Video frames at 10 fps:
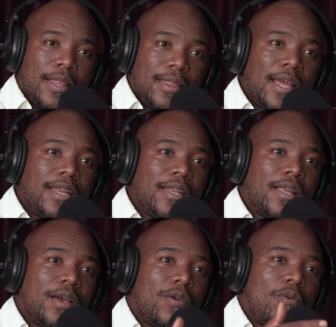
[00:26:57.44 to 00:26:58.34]
Then
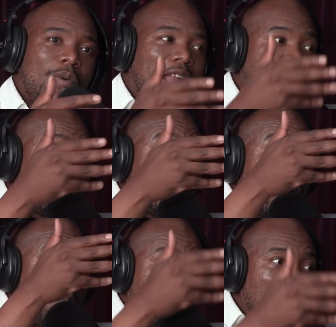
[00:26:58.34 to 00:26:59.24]
when I looked at
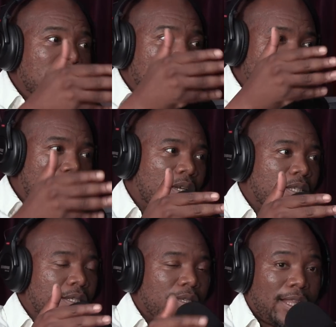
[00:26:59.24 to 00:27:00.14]
our political
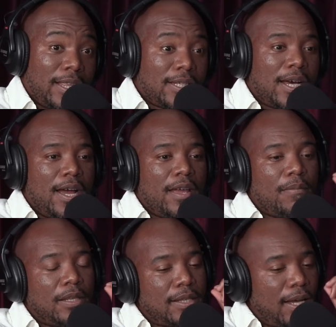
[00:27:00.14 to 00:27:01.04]
parties at the
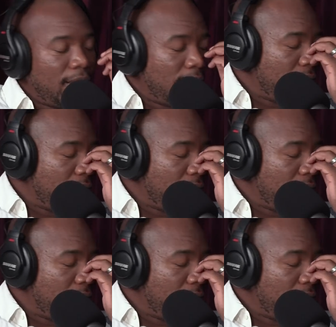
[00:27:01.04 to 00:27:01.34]
time inside the